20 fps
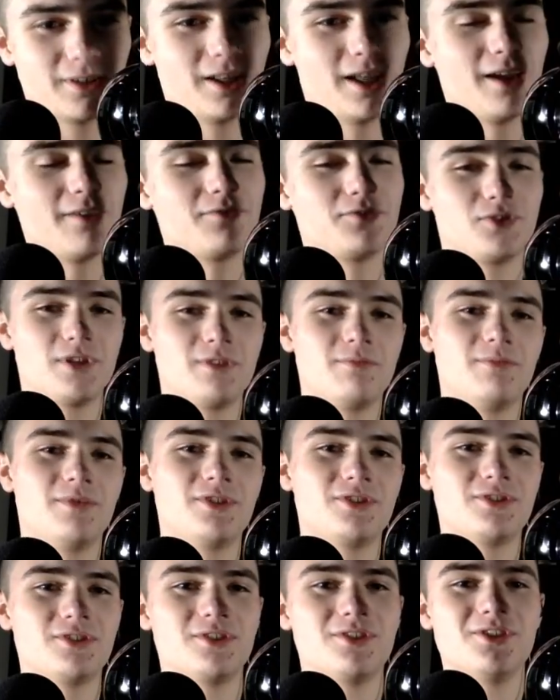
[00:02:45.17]
Live stream
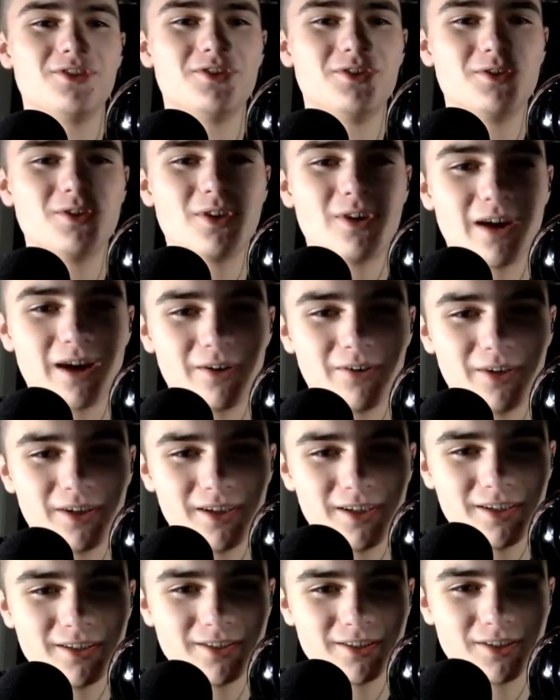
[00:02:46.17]
listeners, you know how it
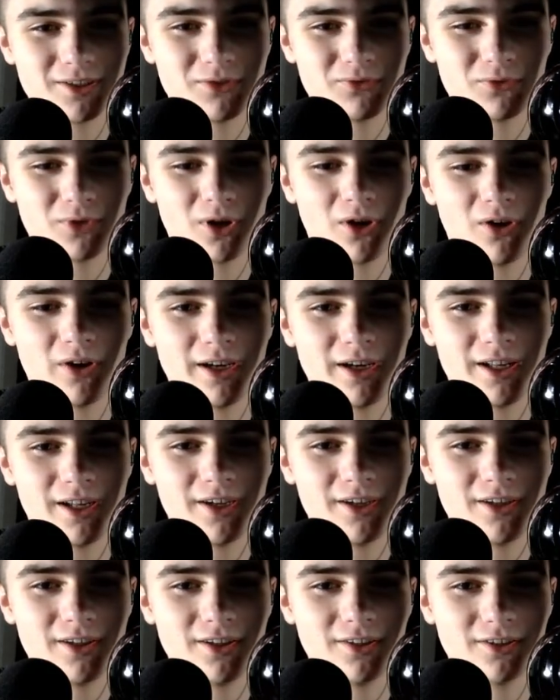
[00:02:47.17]
is. This is raw,
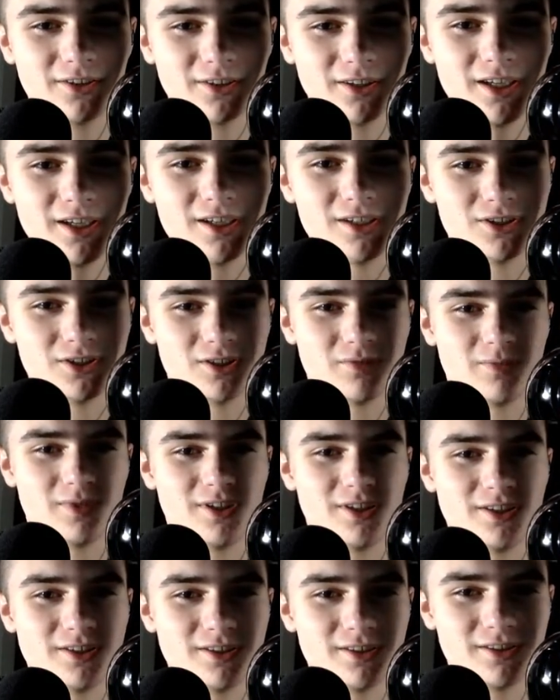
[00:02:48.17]
unedited, and unleashed. I mean,
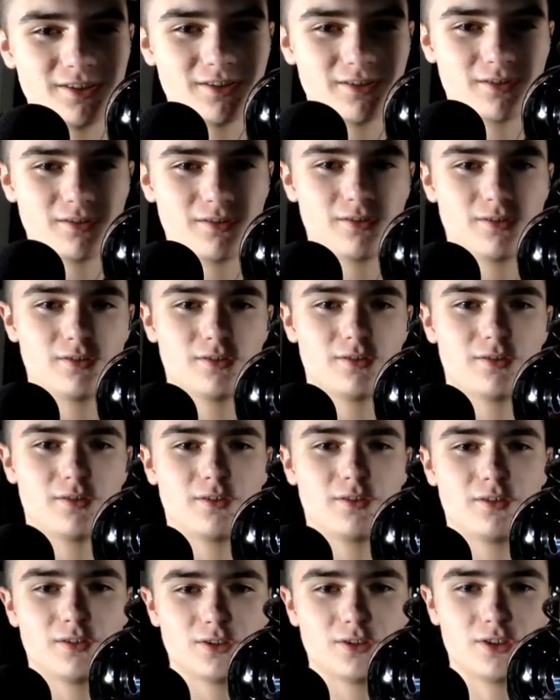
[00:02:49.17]
this is
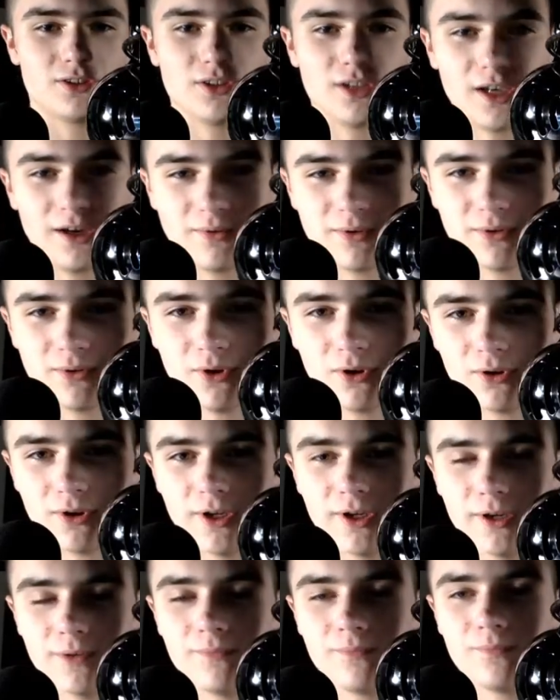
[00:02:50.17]
how we roll
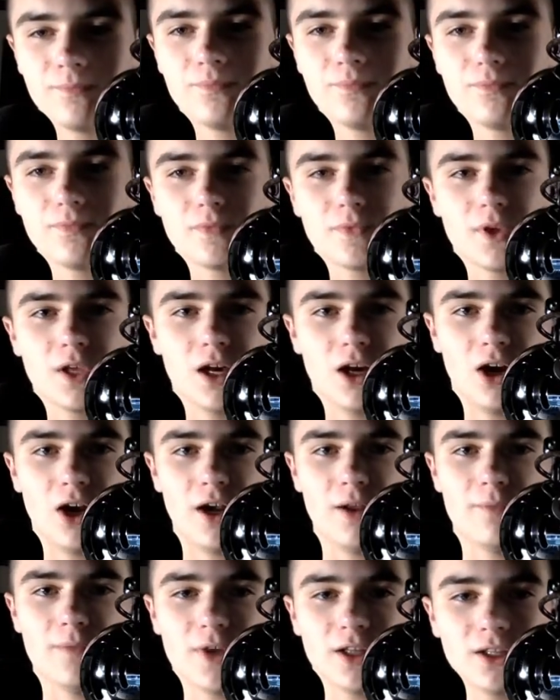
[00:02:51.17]
here.
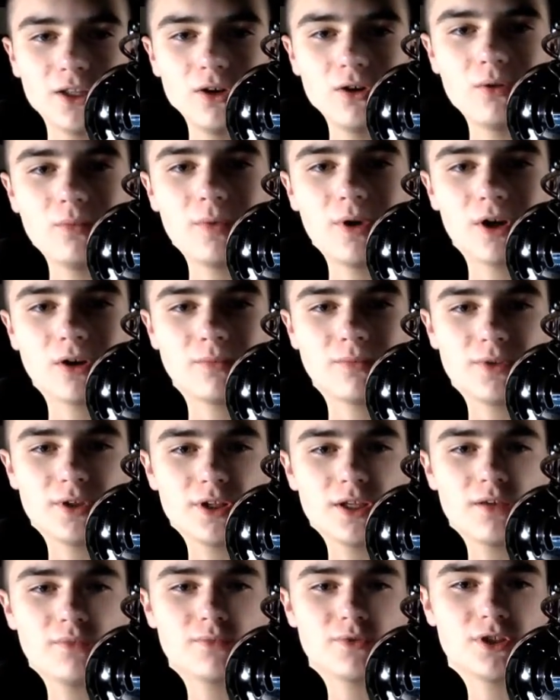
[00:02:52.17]
Alright, hello and welcome to the
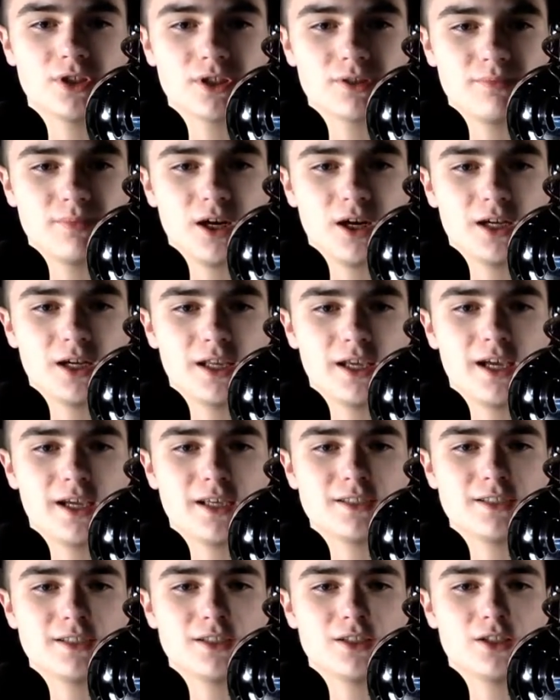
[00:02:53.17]
Give 'em Six
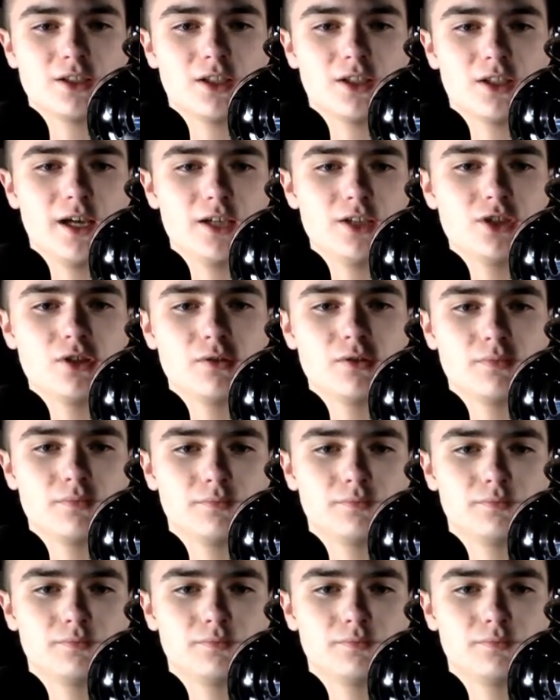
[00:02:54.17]
podcast. It's Elijah.